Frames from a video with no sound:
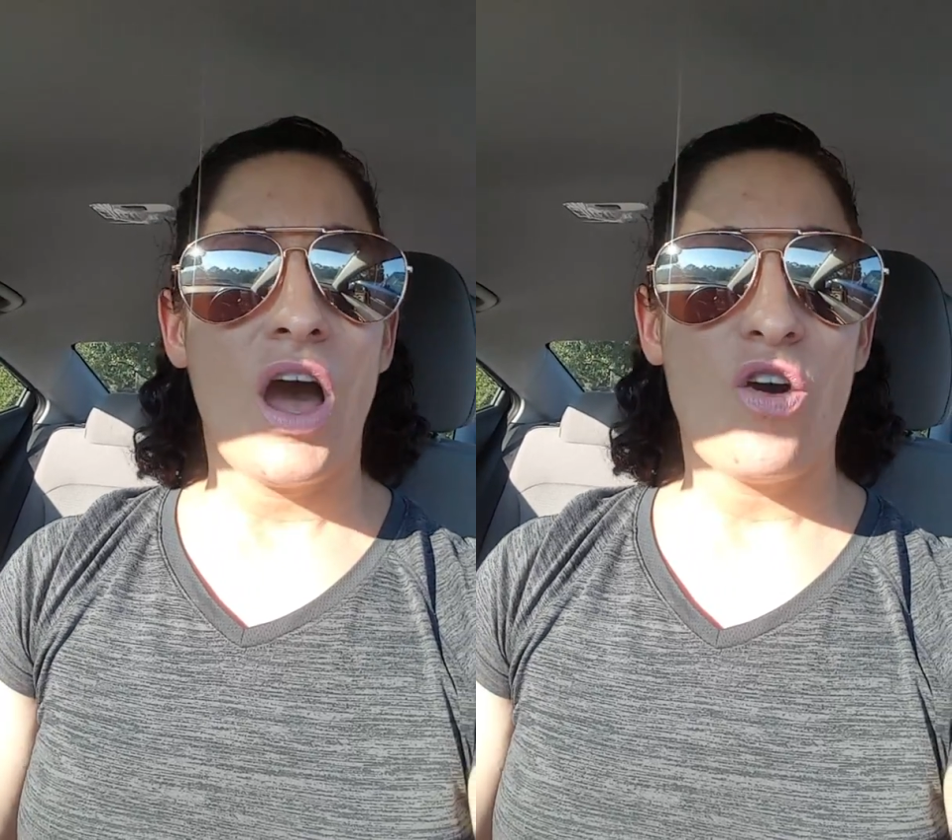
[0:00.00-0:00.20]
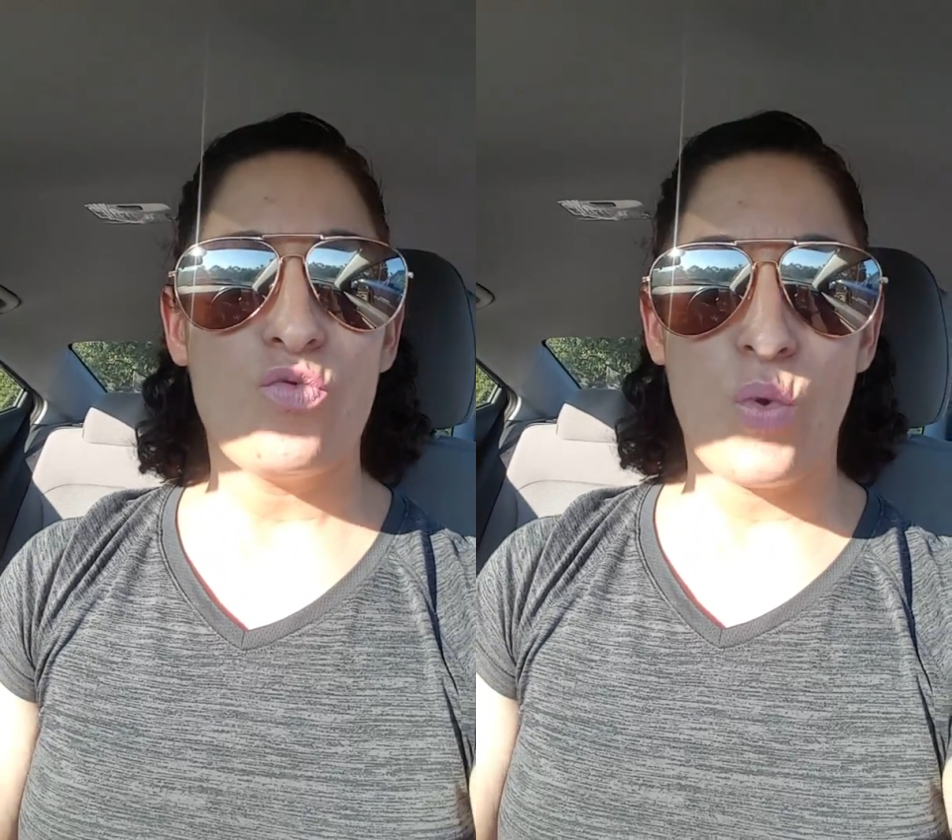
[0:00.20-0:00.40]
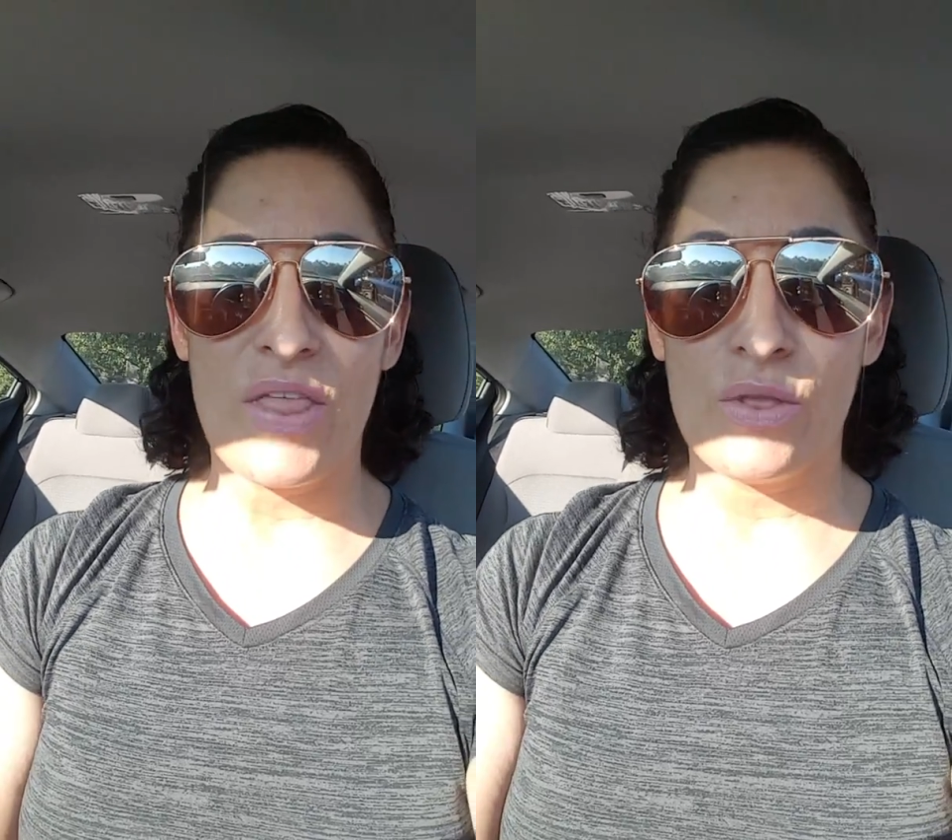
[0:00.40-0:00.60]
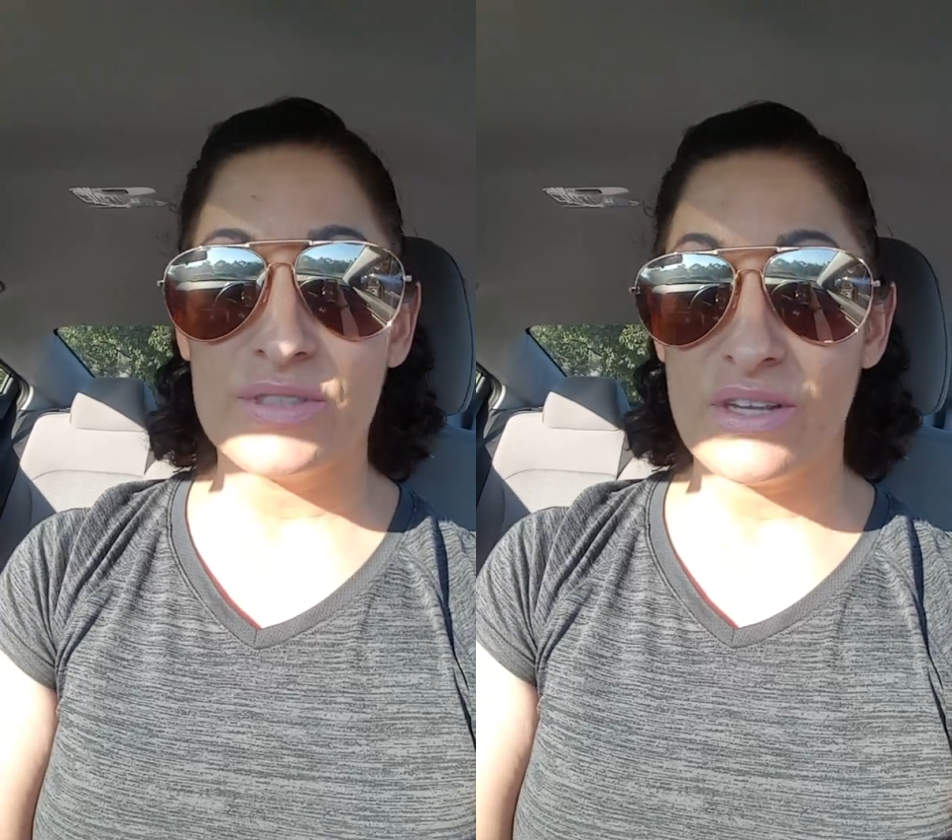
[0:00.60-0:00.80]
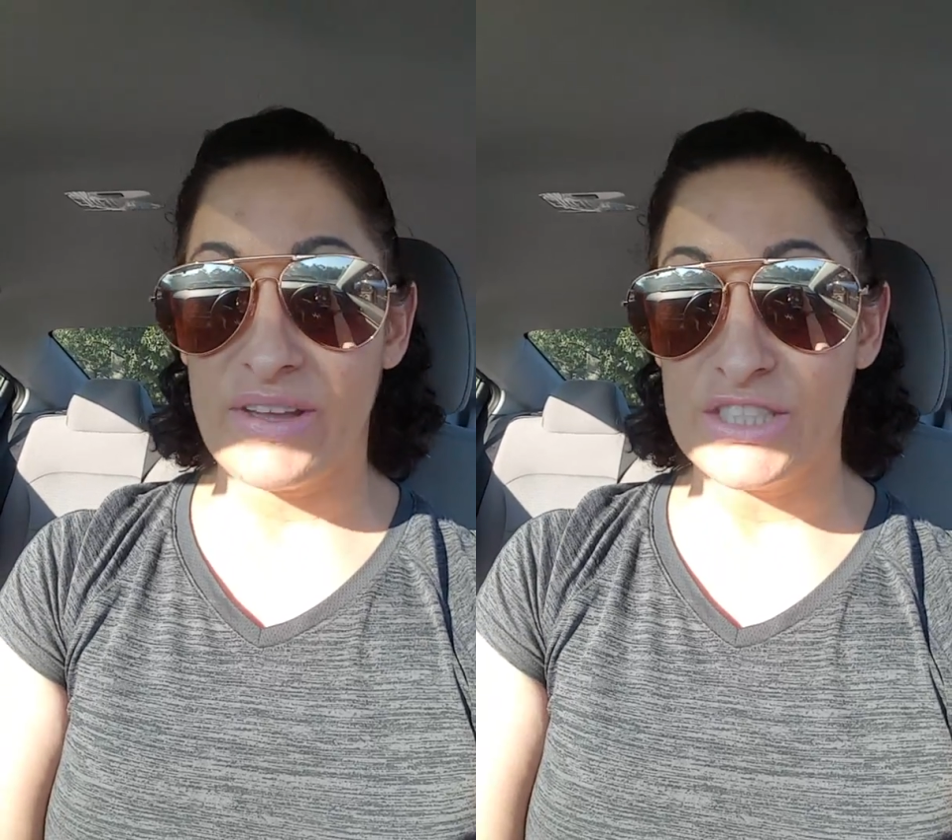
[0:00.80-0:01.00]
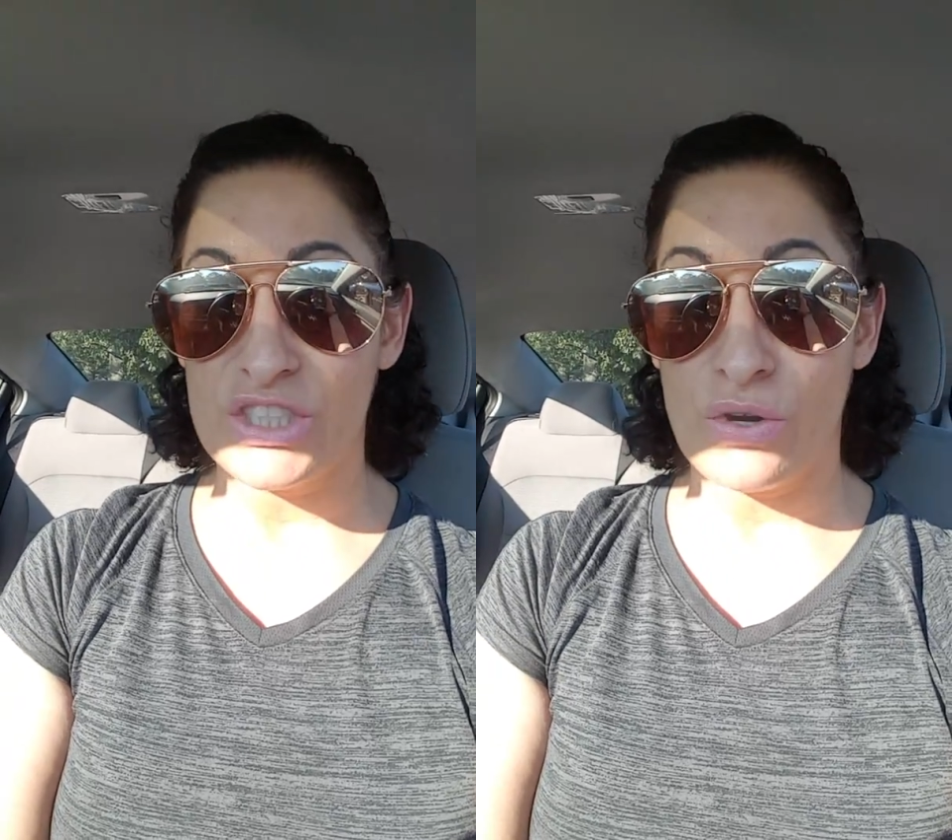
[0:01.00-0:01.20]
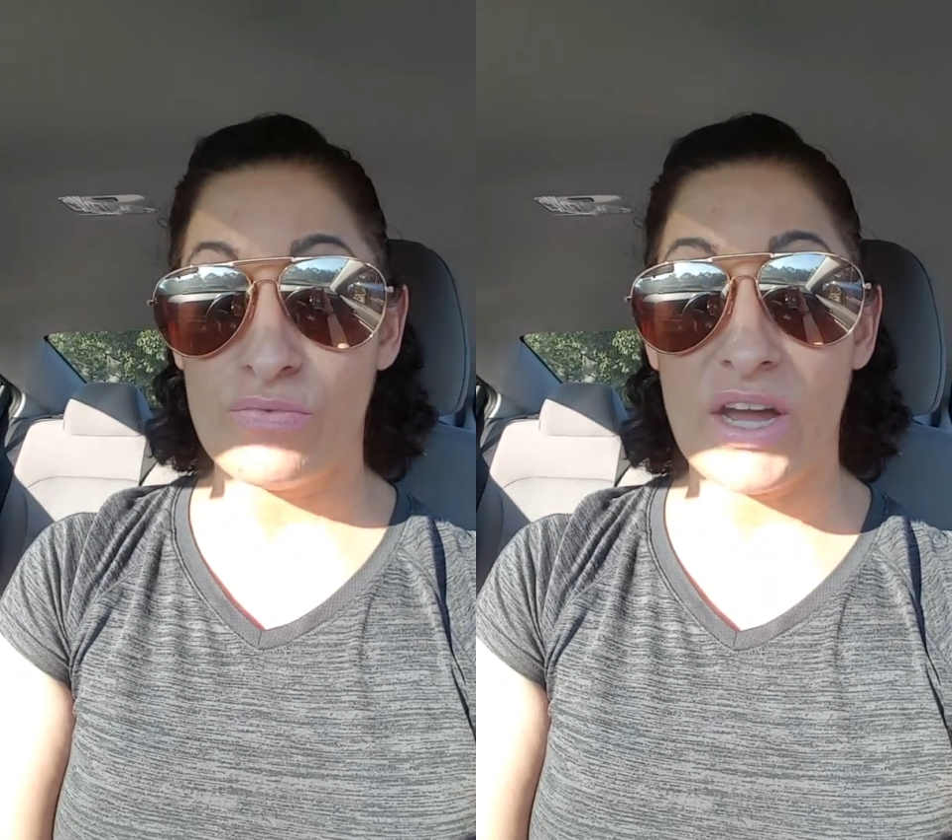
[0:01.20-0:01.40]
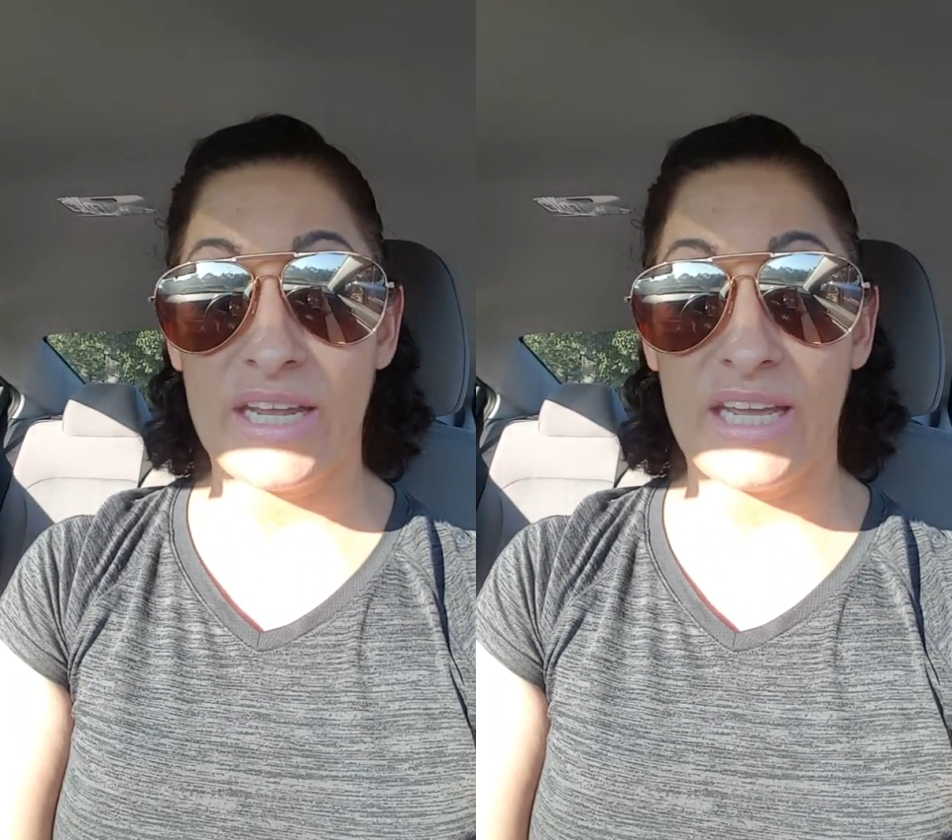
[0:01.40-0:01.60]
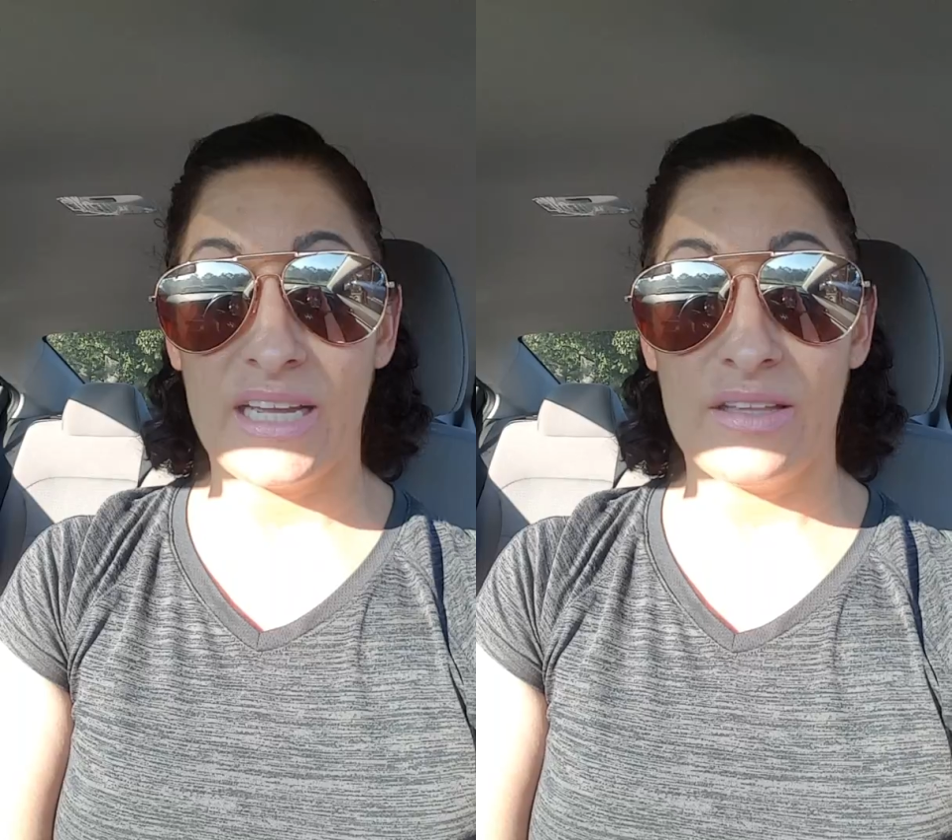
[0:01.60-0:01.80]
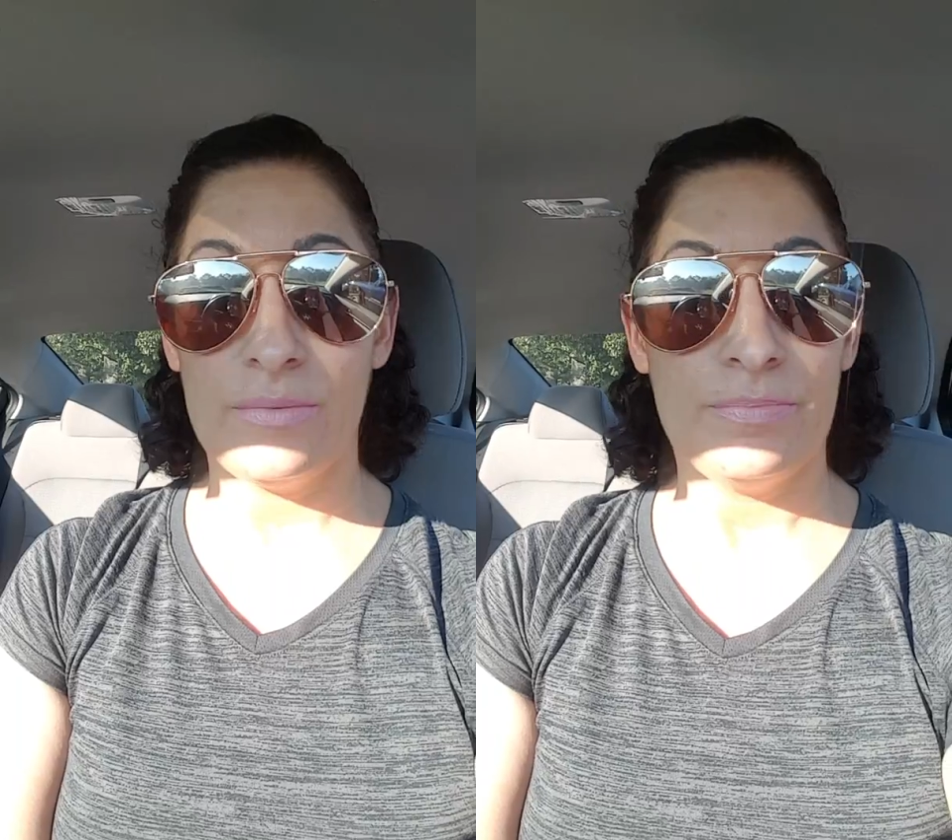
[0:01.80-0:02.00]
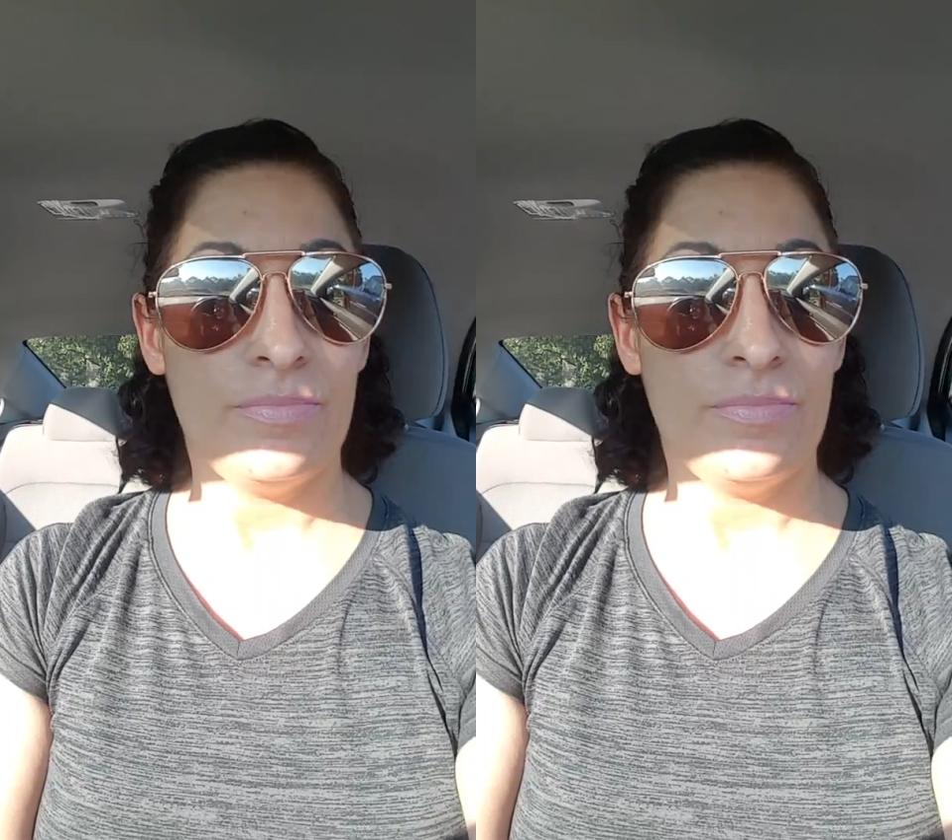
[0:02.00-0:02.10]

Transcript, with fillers: of when those events are running.